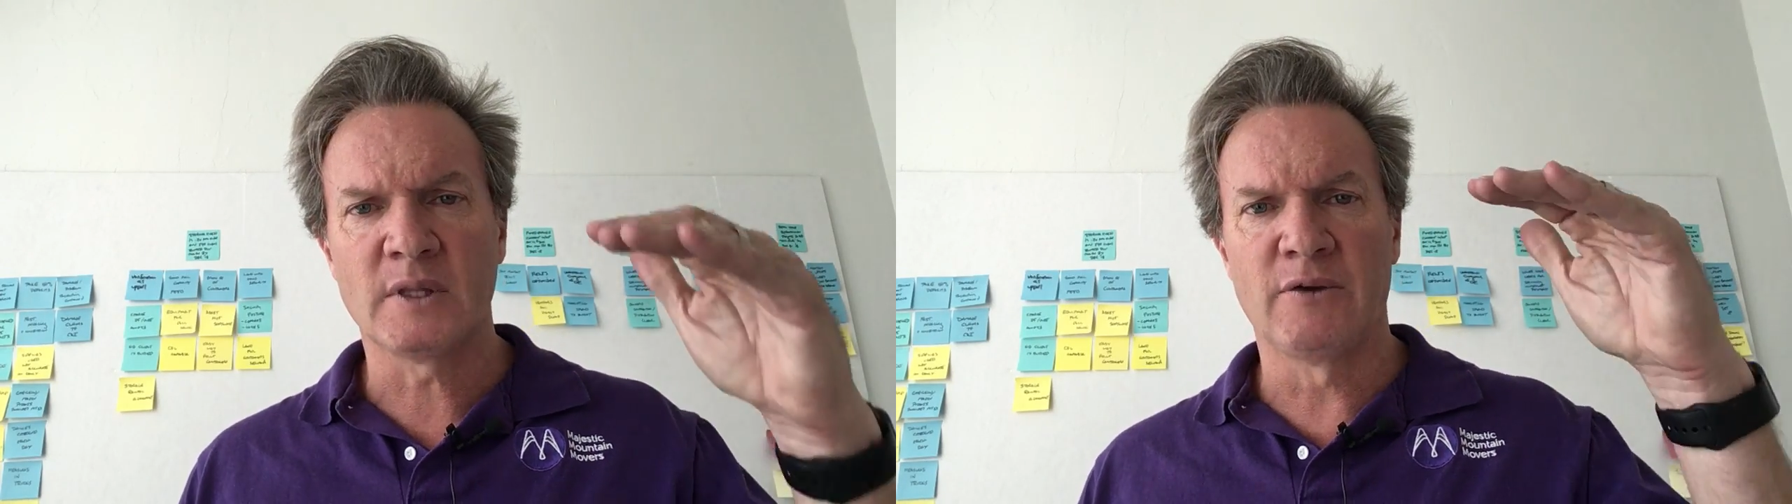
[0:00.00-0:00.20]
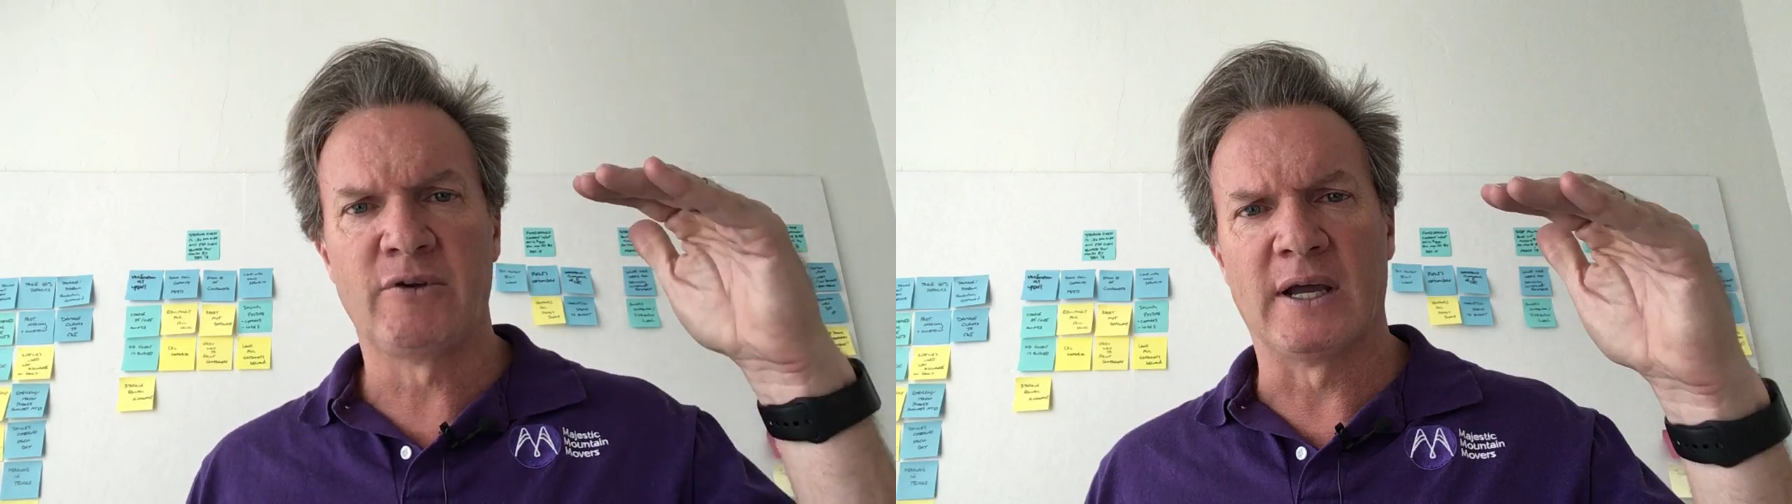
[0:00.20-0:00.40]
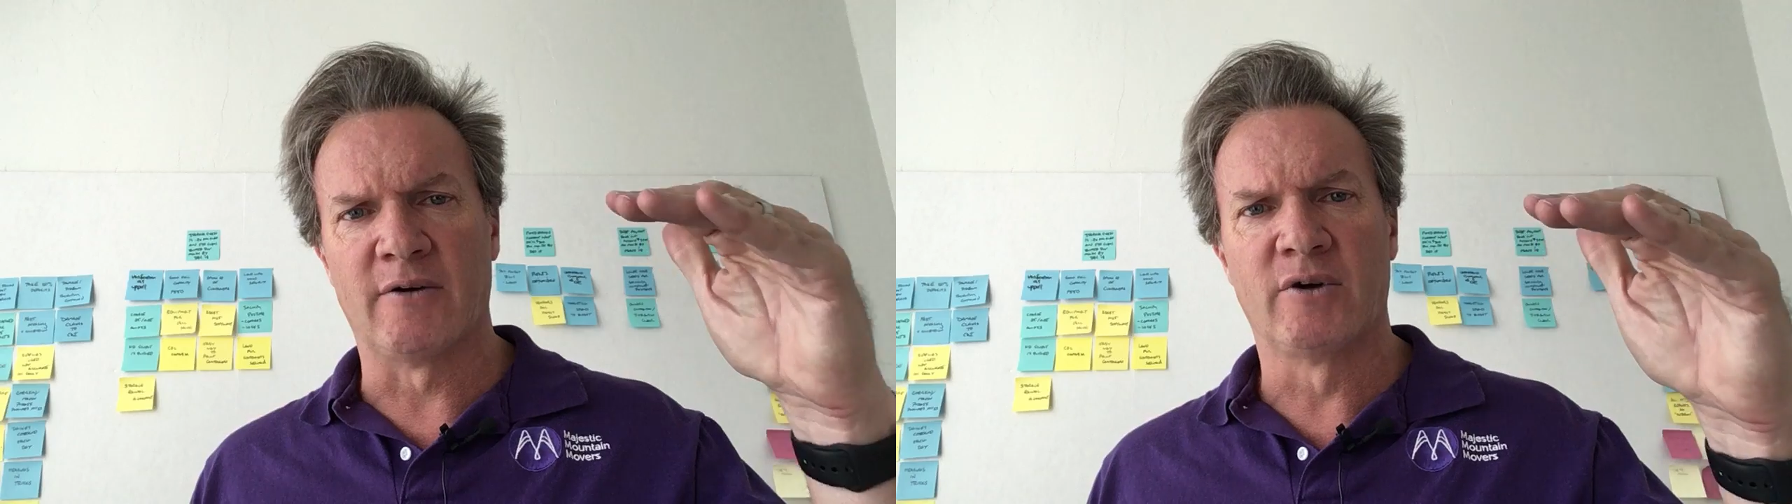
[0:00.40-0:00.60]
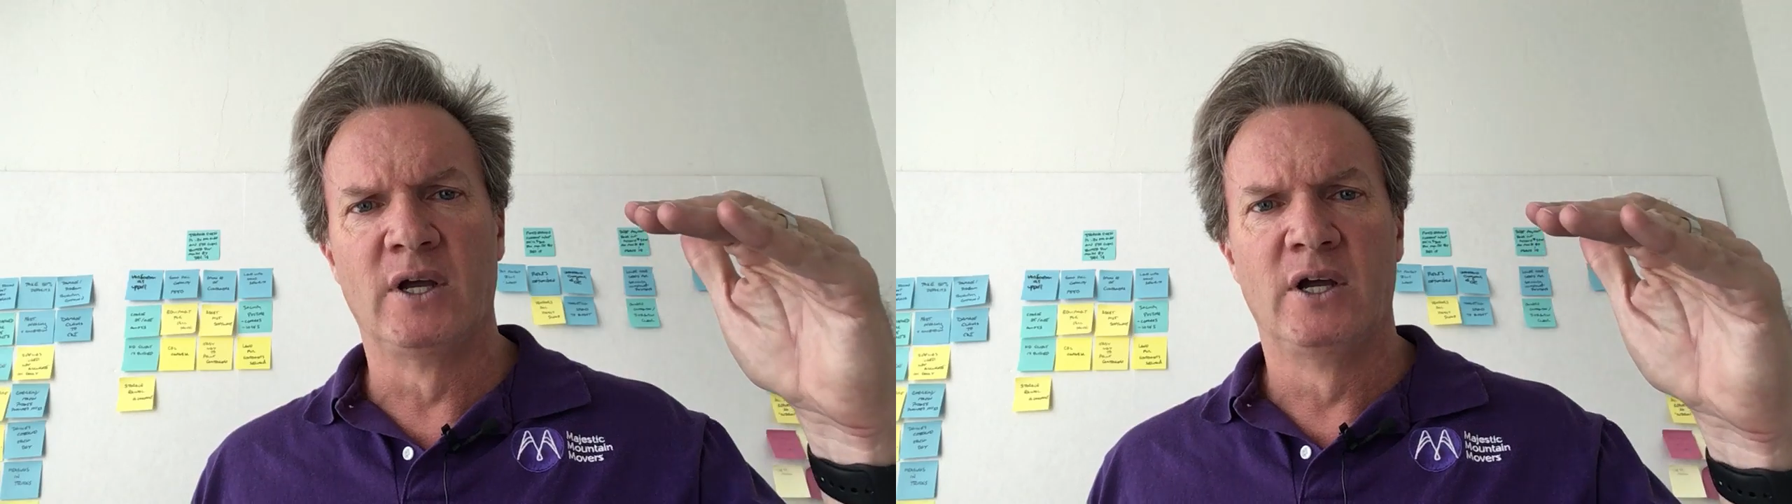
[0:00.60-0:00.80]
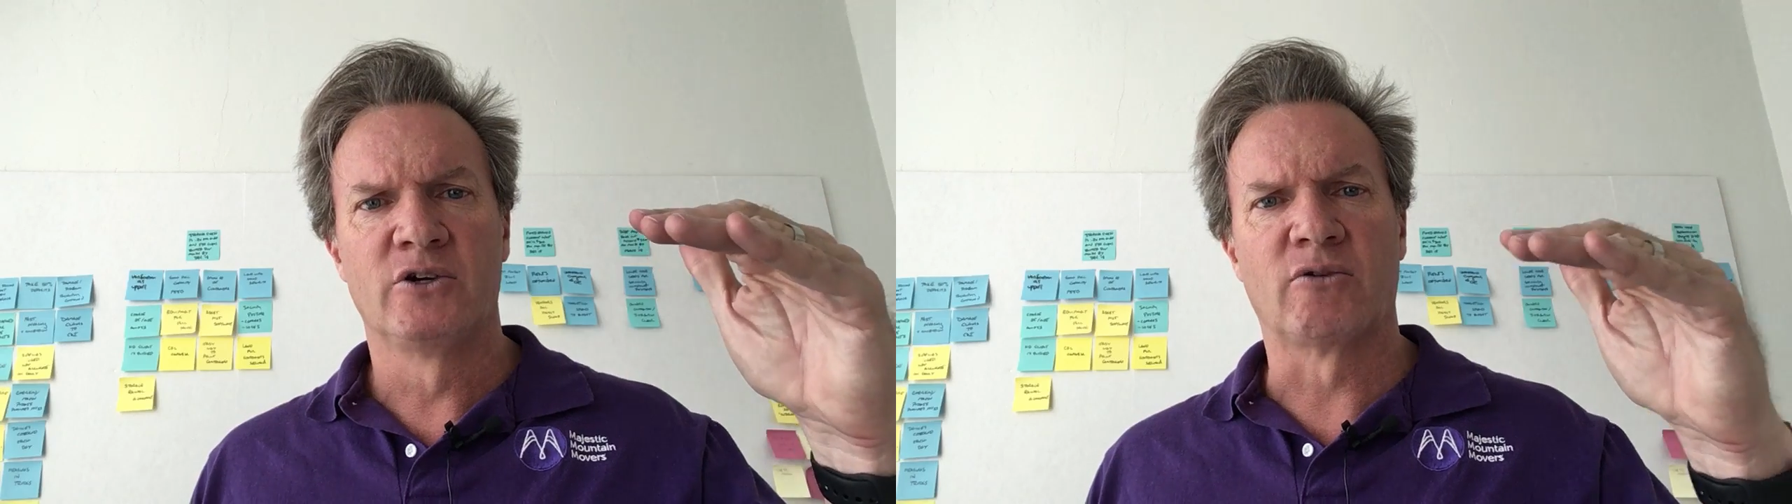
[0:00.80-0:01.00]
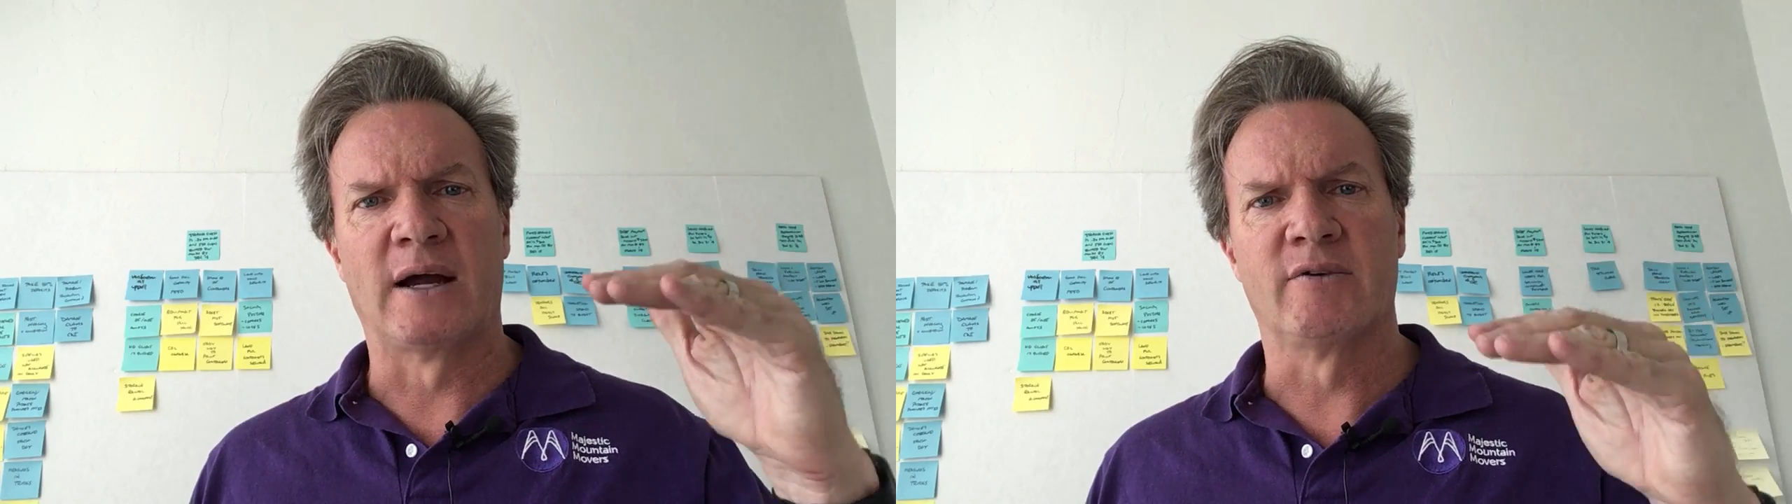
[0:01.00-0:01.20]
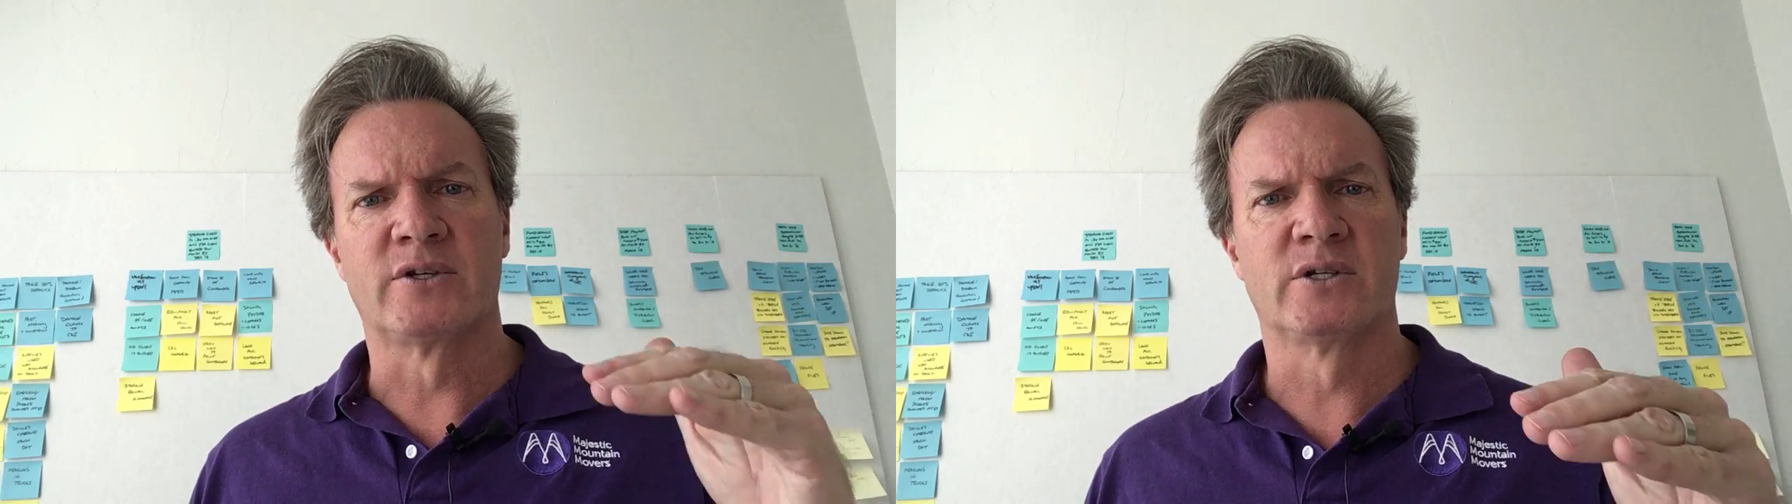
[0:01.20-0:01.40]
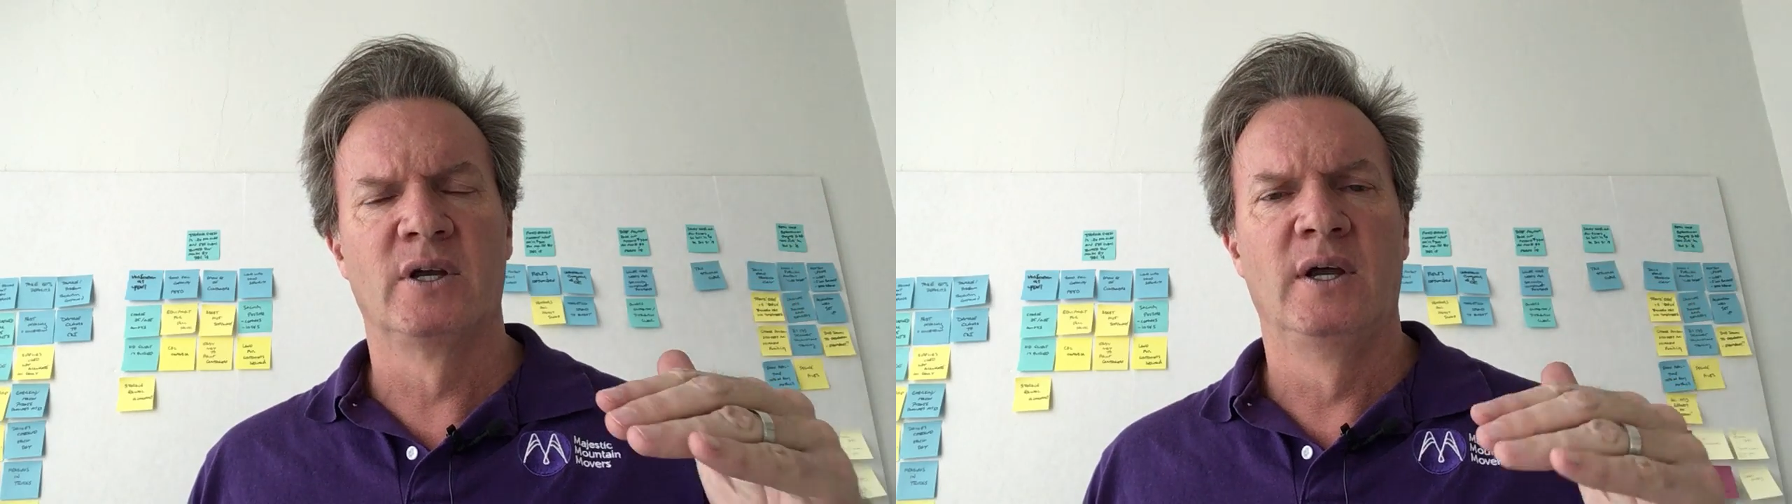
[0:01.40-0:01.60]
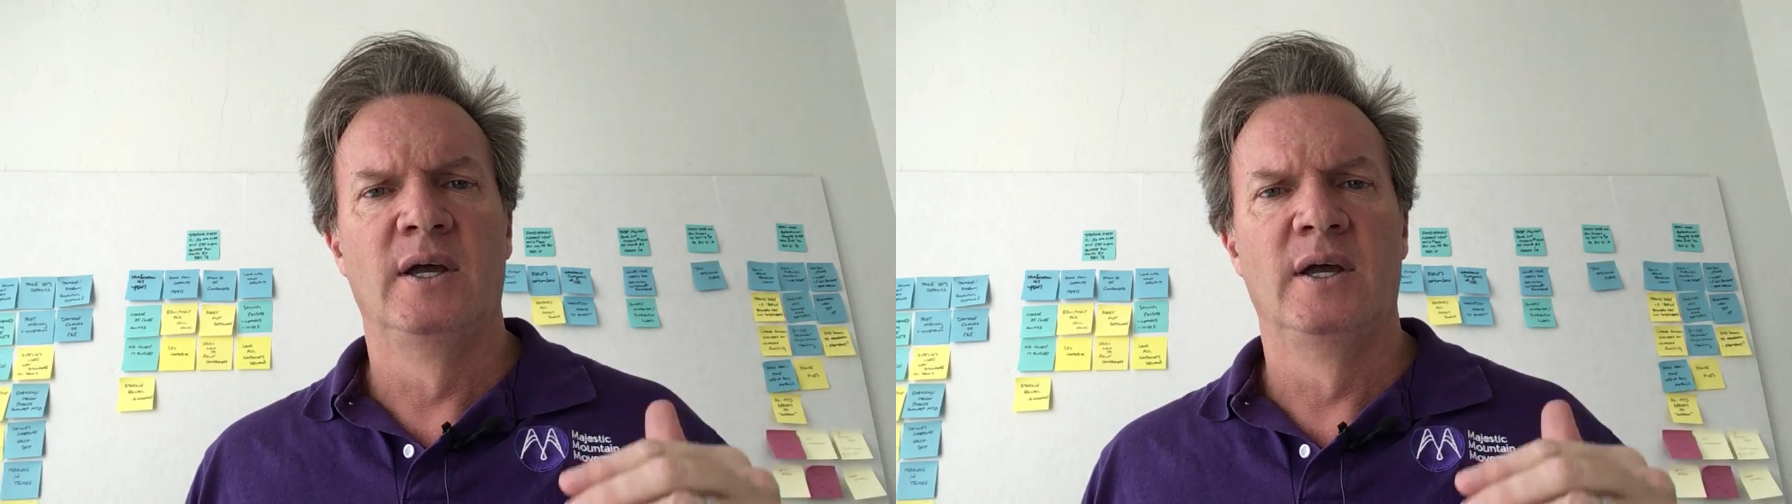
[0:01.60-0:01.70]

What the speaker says: if you have Travis